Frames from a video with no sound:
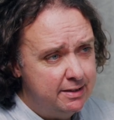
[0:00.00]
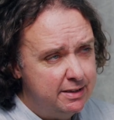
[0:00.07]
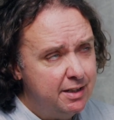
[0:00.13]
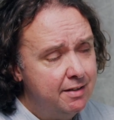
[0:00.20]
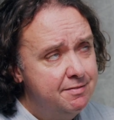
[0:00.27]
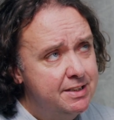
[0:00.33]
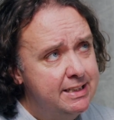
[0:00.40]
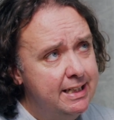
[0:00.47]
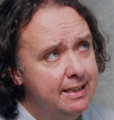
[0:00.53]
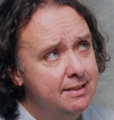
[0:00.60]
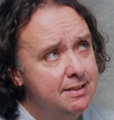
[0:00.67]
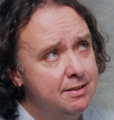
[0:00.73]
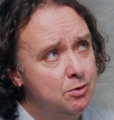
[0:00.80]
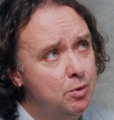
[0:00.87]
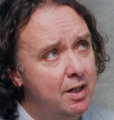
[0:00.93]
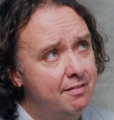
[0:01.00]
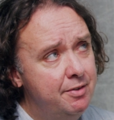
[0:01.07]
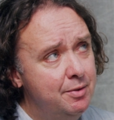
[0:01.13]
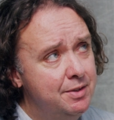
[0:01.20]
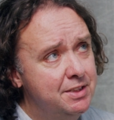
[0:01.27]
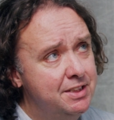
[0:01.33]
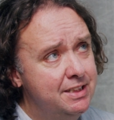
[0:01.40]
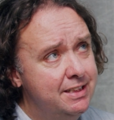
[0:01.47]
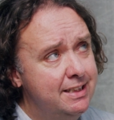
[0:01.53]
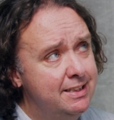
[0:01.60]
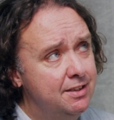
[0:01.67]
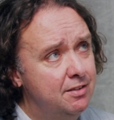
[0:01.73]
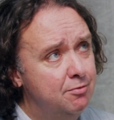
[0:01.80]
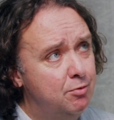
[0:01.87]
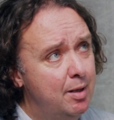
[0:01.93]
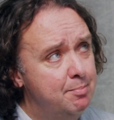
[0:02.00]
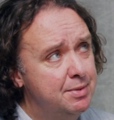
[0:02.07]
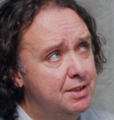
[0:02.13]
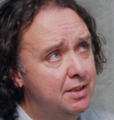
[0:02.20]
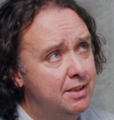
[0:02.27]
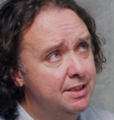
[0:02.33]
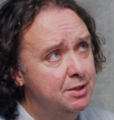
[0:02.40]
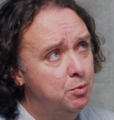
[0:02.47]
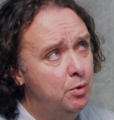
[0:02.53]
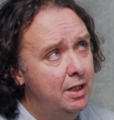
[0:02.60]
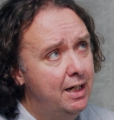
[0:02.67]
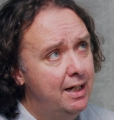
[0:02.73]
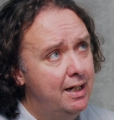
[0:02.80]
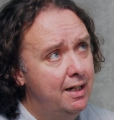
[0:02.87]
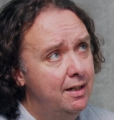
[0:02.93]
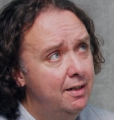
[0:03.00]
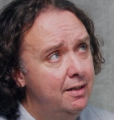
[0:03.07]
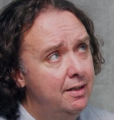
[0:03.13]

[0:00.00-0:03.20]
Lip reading: because I've seen quite a few instances of websites where,